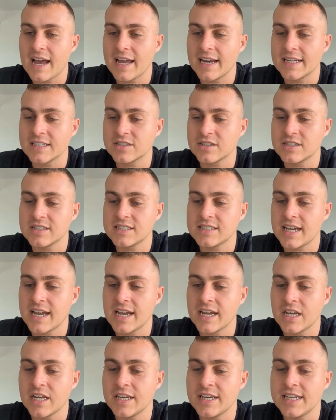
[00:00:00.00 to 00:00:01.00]
and it's gonna
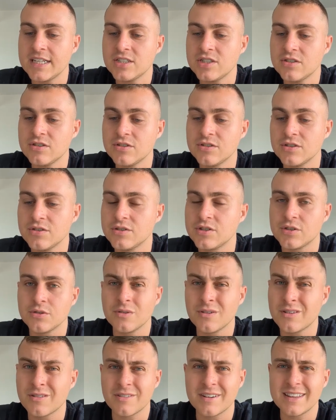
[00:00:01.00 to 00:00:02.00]
say, it needs you to do 2
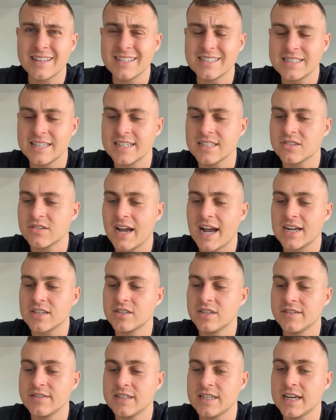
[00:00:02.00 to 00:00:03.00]
to 3 of these things to
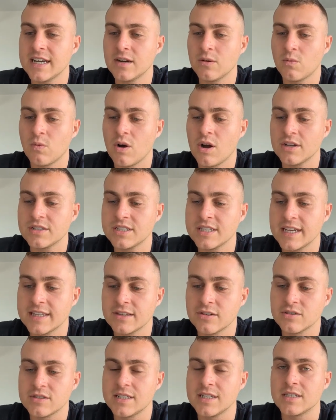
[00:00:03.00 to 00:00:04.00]
get it work, to get
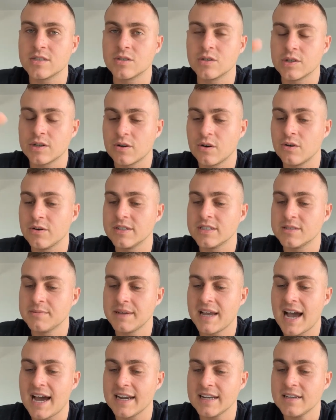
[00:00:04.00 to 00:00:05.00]
those TikTok coins to be
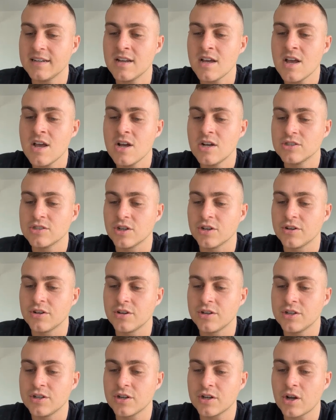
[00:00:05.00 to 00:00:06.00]
added. So
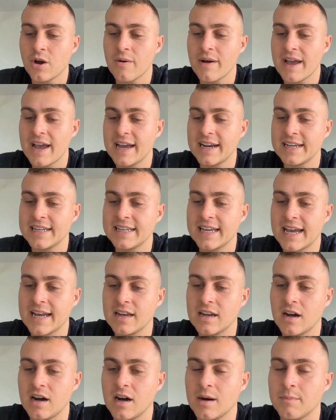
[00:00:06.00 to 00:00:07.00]
you could go ahead and
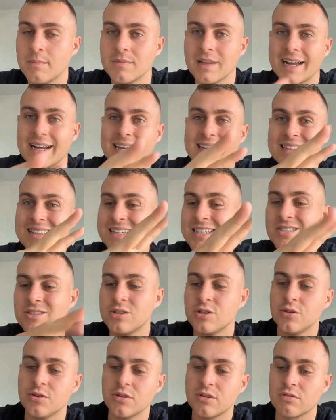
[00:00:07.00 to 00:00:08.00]
get like at least
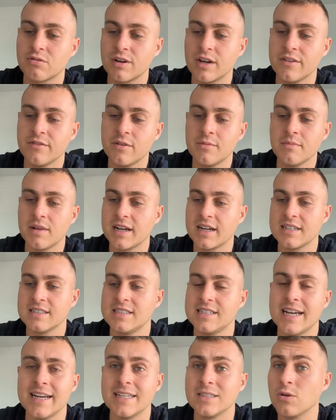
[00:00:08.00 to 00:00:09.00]
2 to 3 of them. Like I
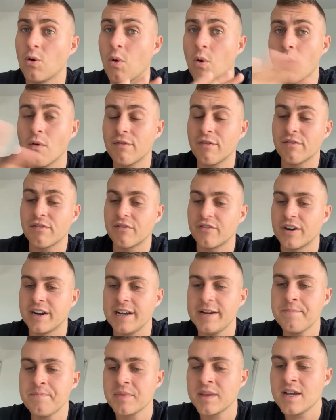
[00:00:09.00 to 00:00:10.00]
said, it's all for
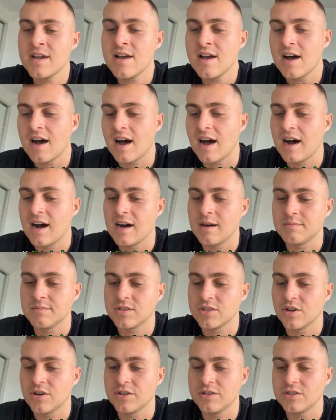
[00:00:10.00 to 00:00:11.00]
free.
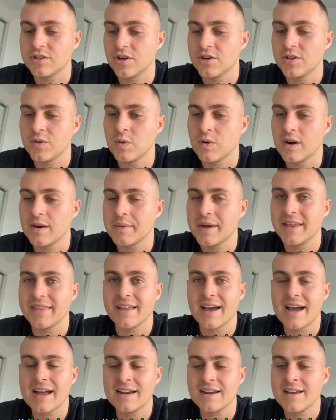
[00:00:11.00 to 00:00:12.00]
So don't you worry about
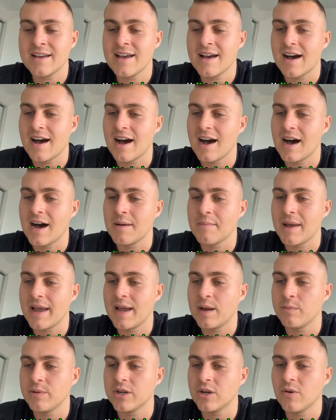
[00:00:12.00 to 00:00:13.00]
that.
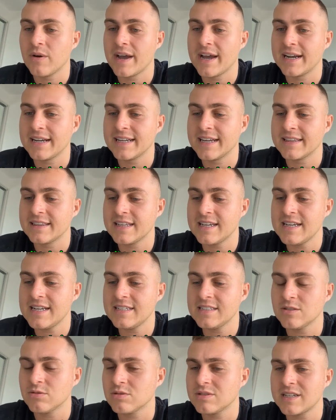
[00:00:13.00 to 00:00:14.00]
And we go ahead and get
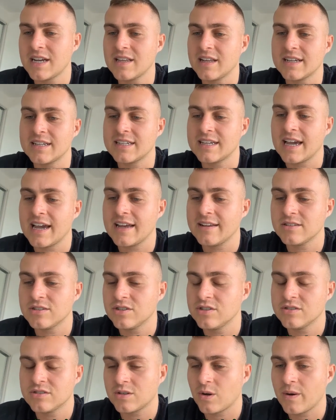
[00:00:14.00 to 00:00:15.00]
these. It'll say like get, so
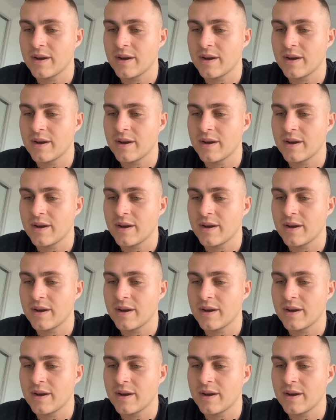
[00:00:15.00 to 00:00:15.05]
you just go